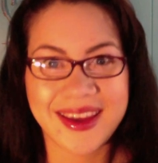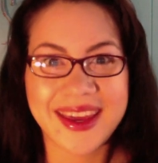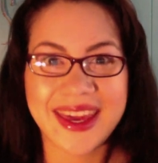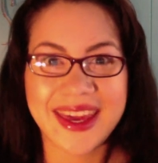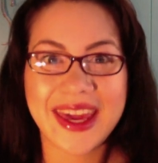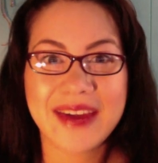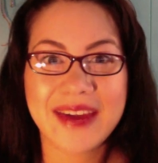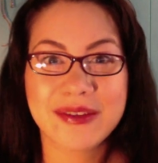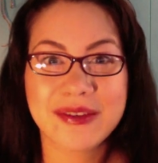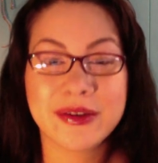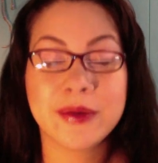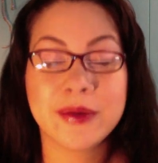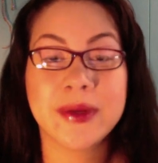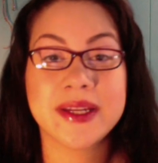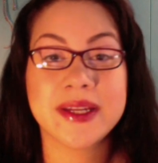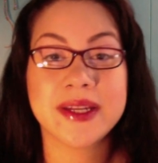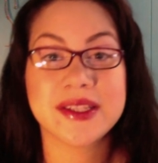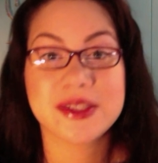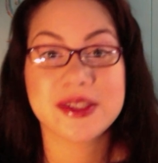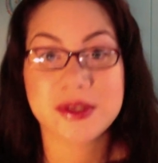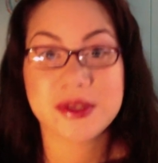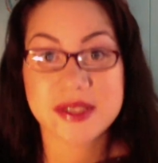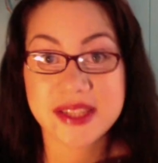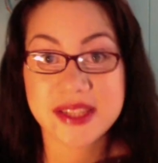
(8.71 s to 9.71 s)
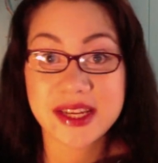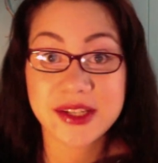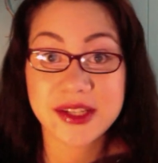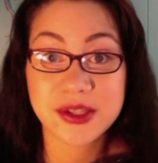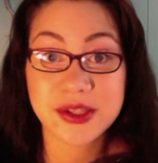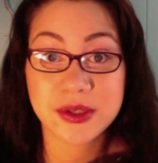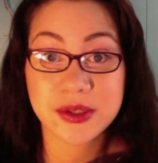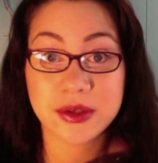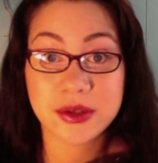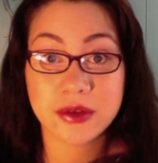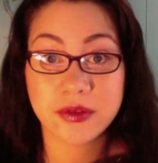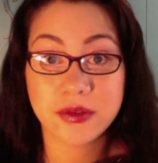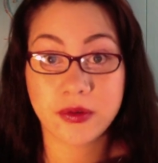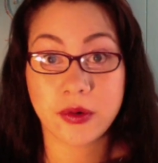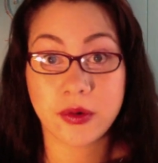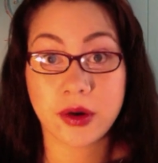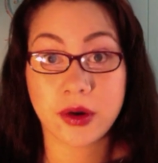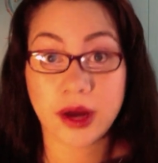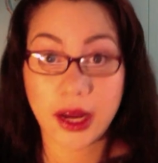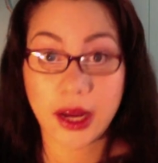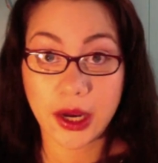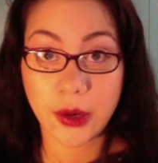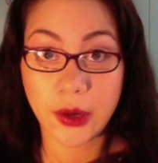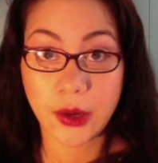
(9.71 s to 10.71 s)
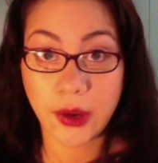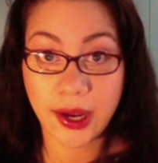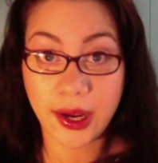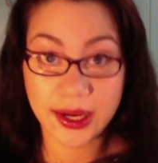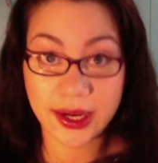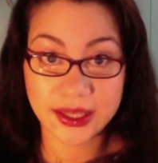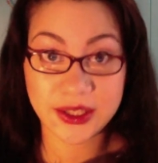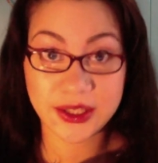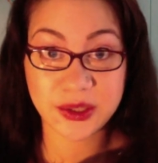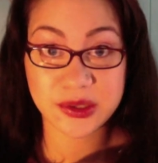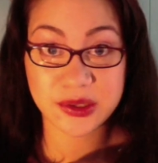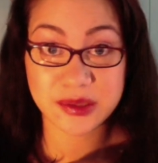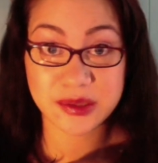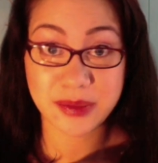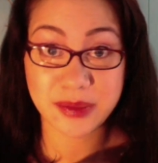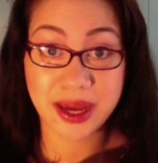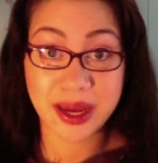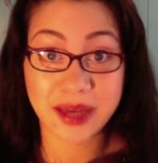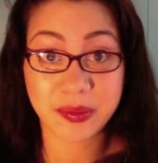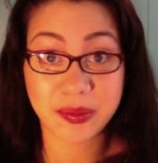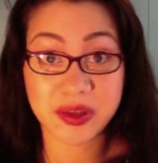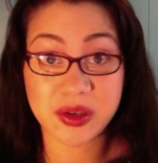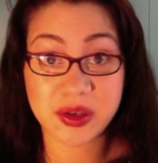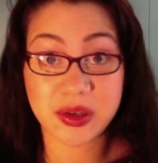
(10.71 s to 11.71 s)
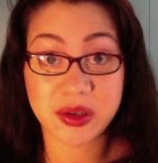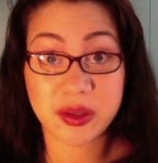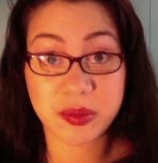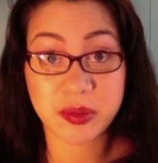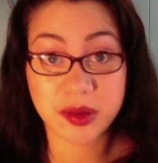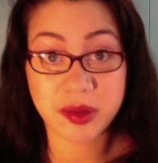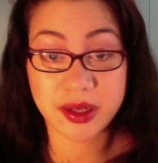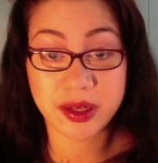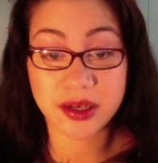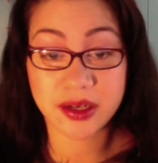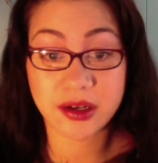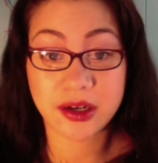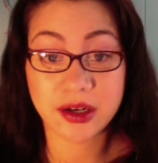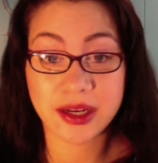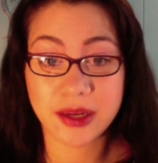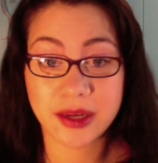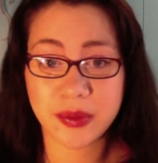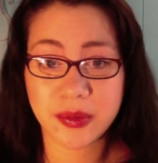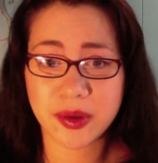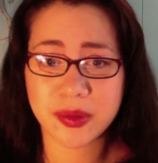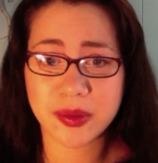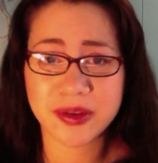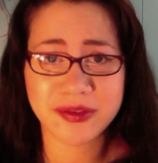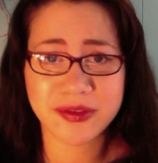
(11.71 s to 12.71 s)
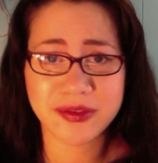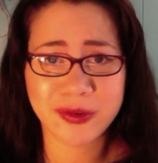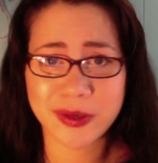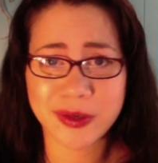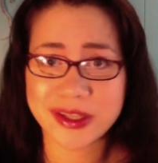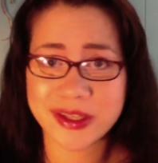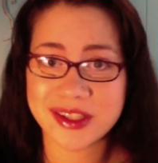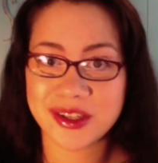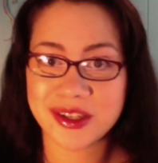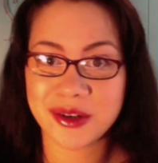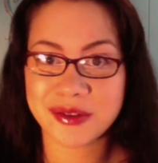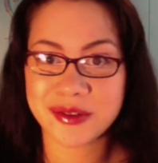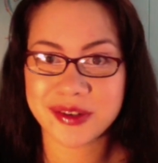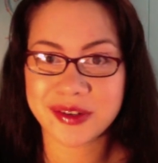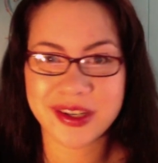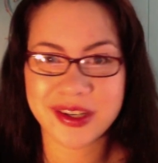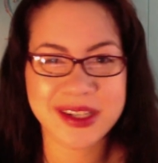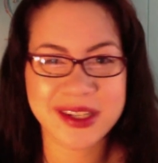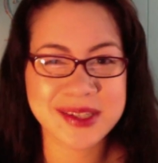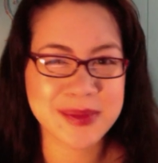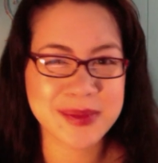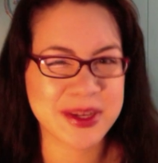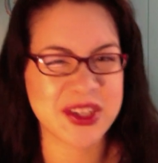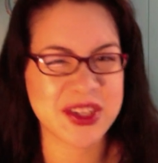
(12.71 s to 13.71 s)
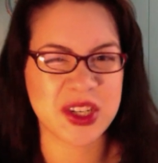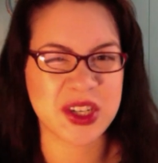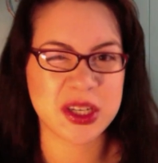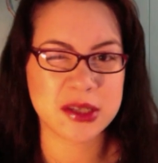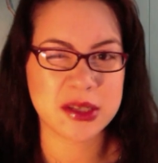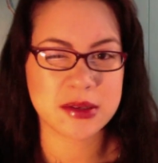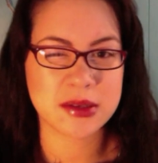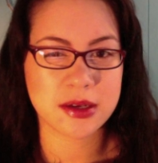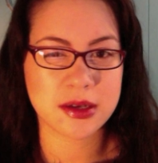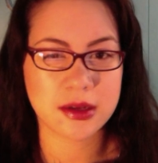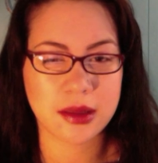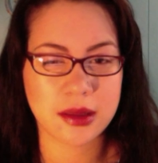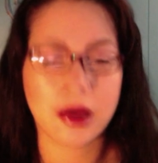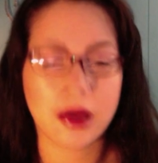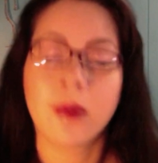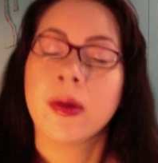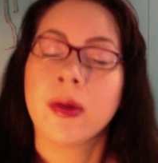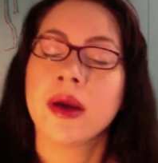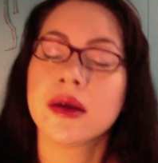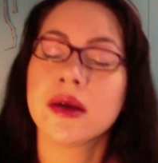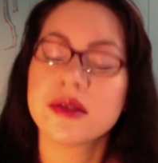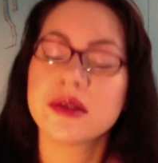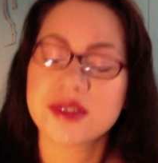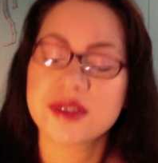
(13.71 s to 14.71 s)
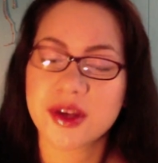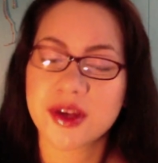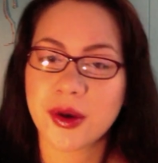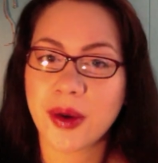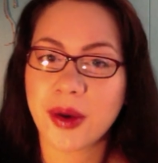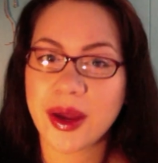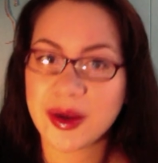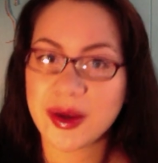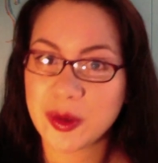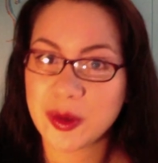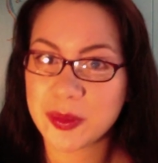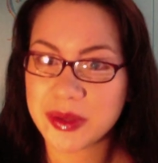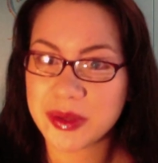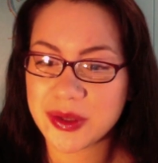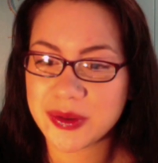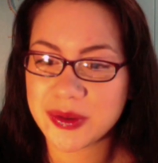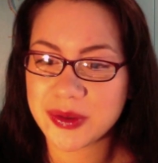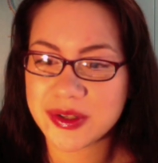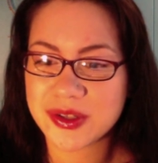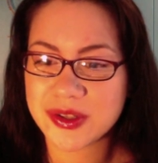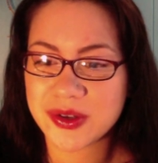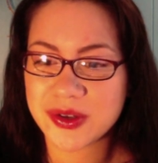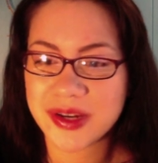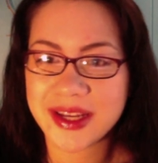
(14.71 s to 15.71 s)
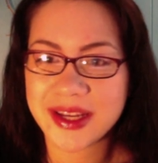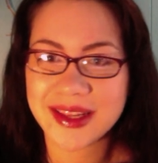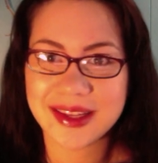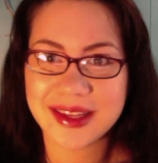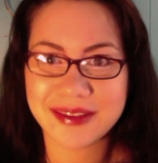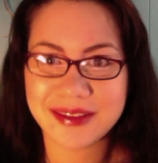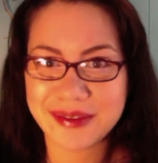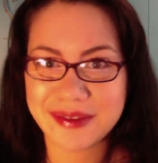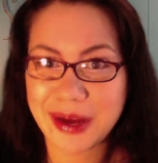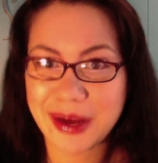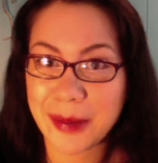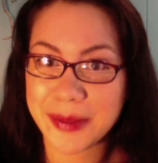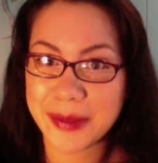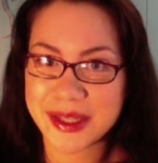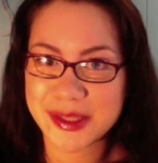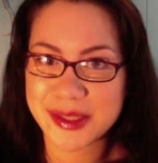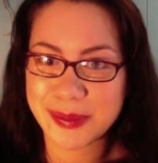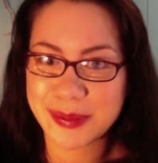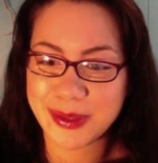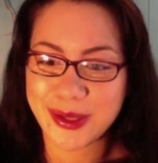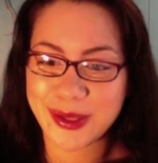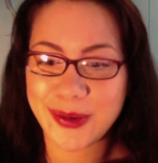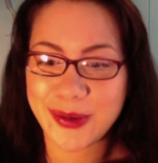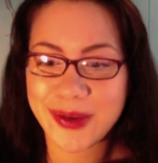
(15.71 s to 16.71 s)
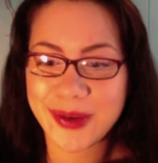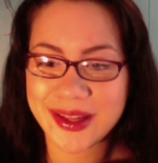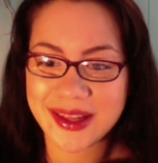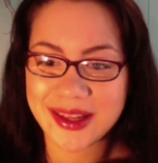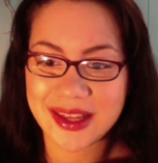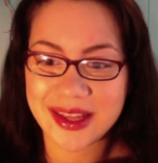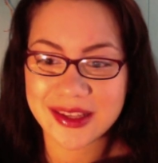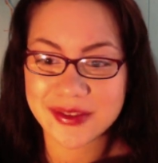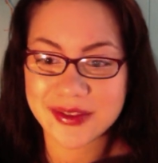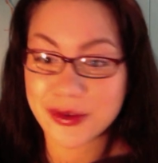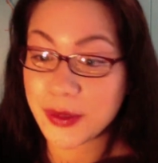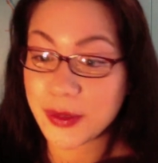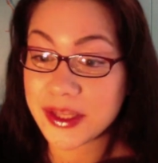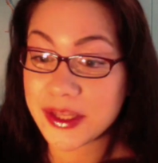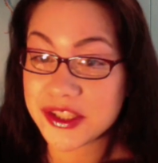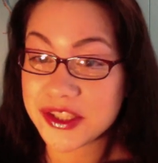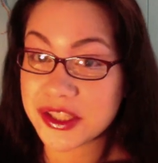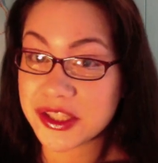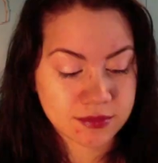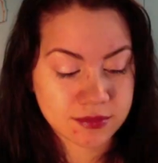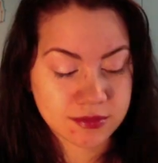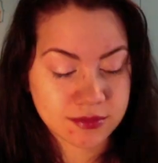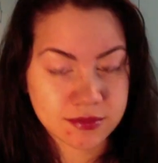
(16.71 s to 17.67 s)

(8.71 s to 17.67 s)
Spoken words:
Hey everyone, so stay tuned for how I use my beauty blender. It will be voiced over. It's much easier that way, so I hope you enjoy it. Leave comments below, and thanks for watching.